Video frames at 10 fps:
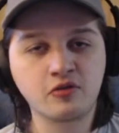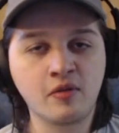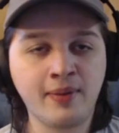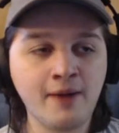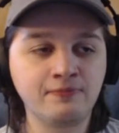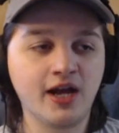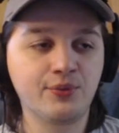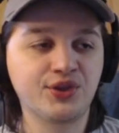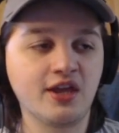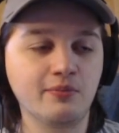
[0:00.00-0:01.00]
with a pop fly
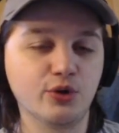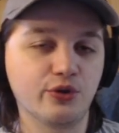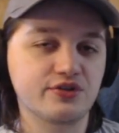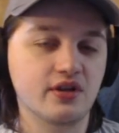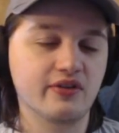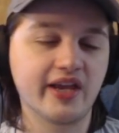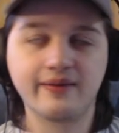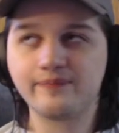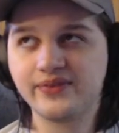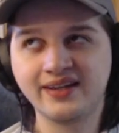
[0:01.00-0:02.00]
with King Boo, there's like
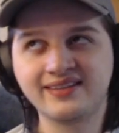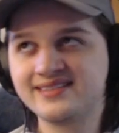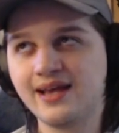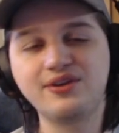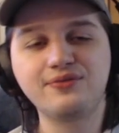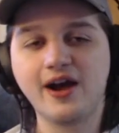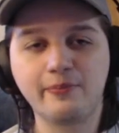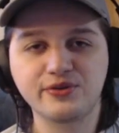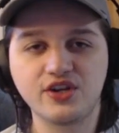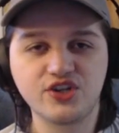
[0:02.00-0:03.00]
a
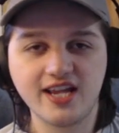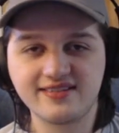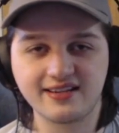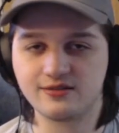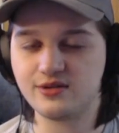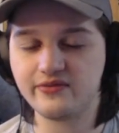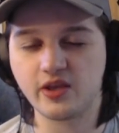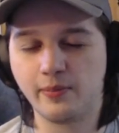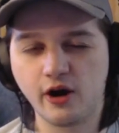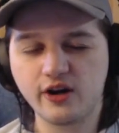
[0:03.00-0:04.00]
75% chance that it's leaving
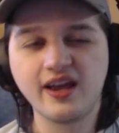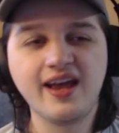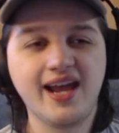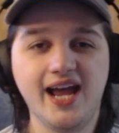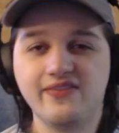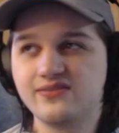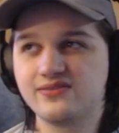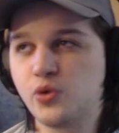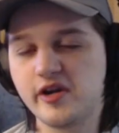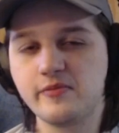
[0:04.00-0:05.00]
the park, and
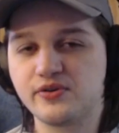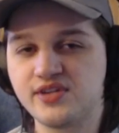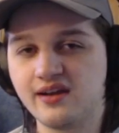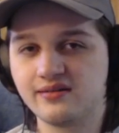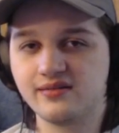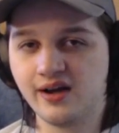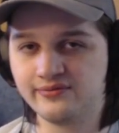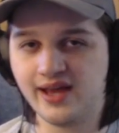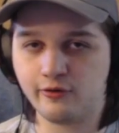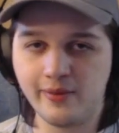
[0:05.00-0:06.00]
20% of
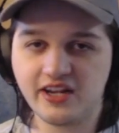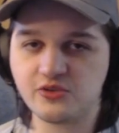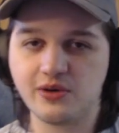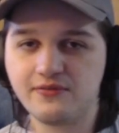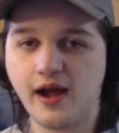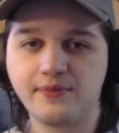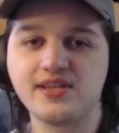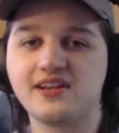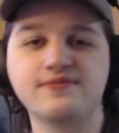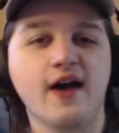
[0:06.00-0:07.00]
that remaining
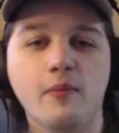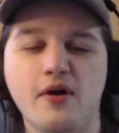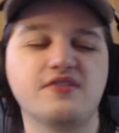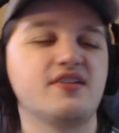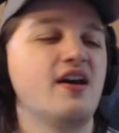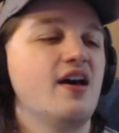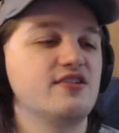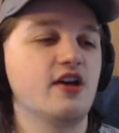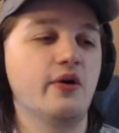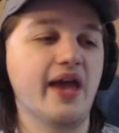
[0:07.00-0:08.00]
25% is foul balls.
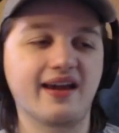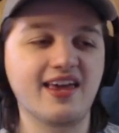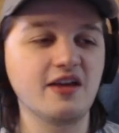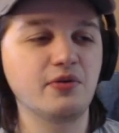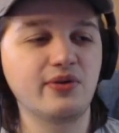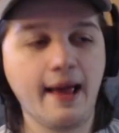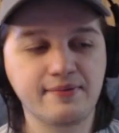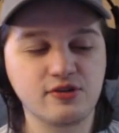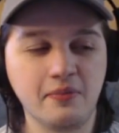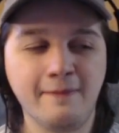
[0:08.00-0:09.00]
So yeah, King Boo, an
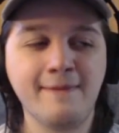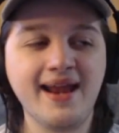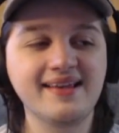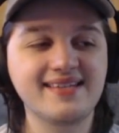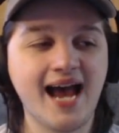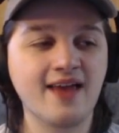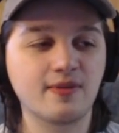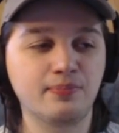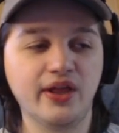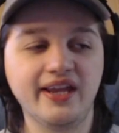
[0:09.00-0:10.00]
absolute menace at the
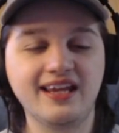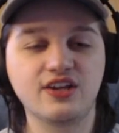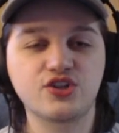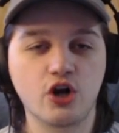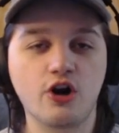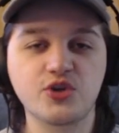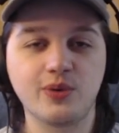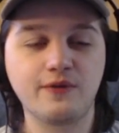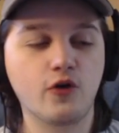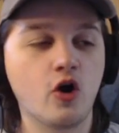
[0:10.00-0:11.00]
plate. He can charge
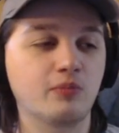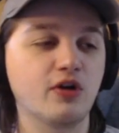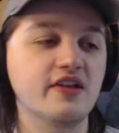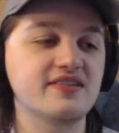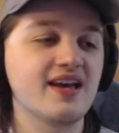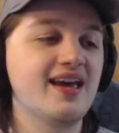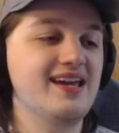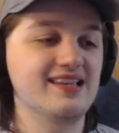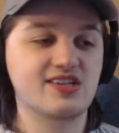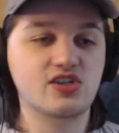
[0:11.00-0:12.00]
swing for home runs. He
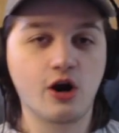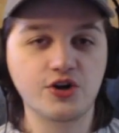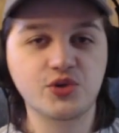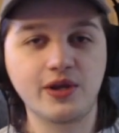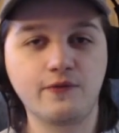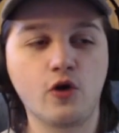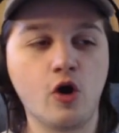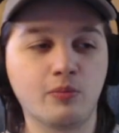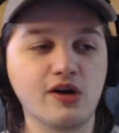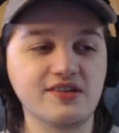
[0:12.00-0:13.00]
can star swing for
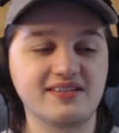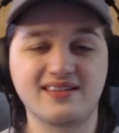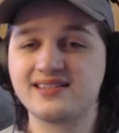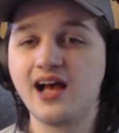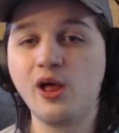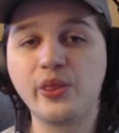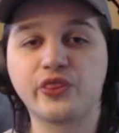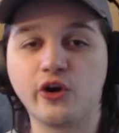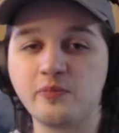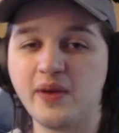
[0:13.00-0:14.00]
home runs. He's a solid
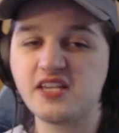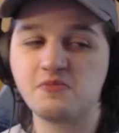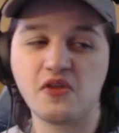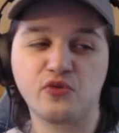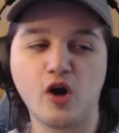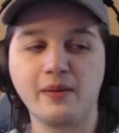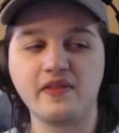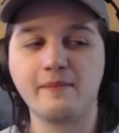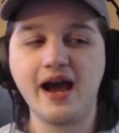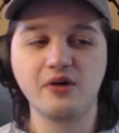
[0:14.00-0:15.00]
third baseman. Throw on
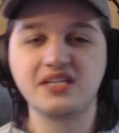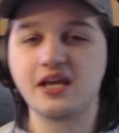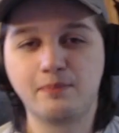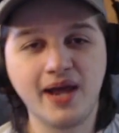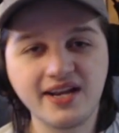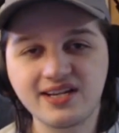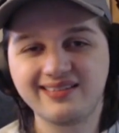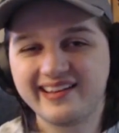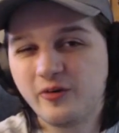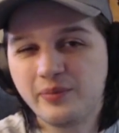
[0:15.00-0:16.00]
the mound. He can pitch a
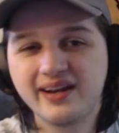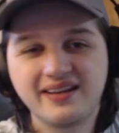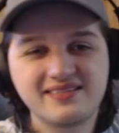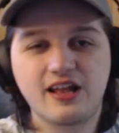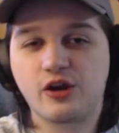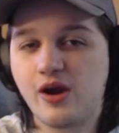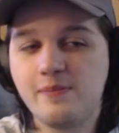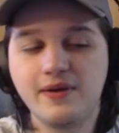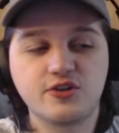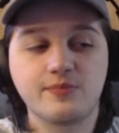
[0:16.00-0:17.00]
little bit. He's not a
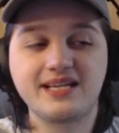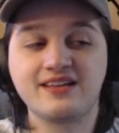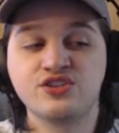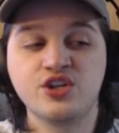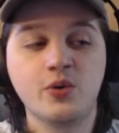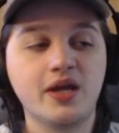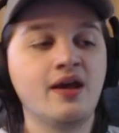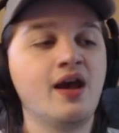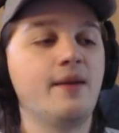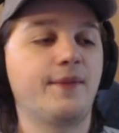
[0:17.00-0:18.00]
great pitcher, but he can do it.
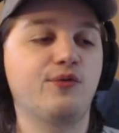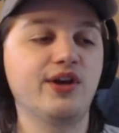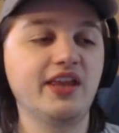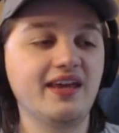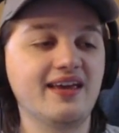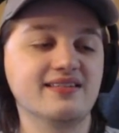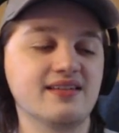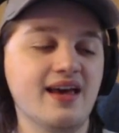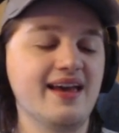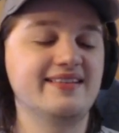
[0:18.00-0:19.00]
But really, his
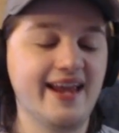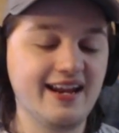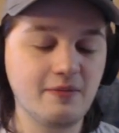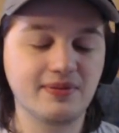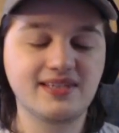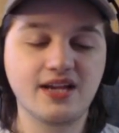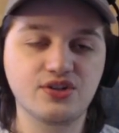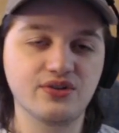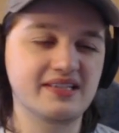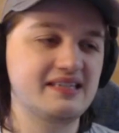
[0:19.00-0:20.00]
hitting
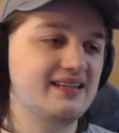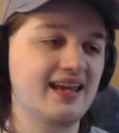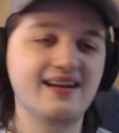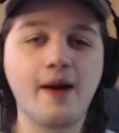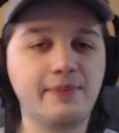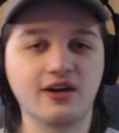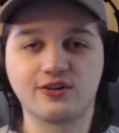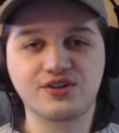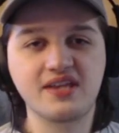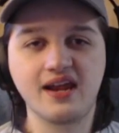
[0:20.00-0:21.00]
potential cannot be
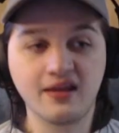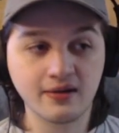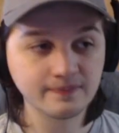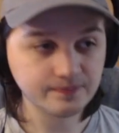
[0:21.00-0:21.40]
understated.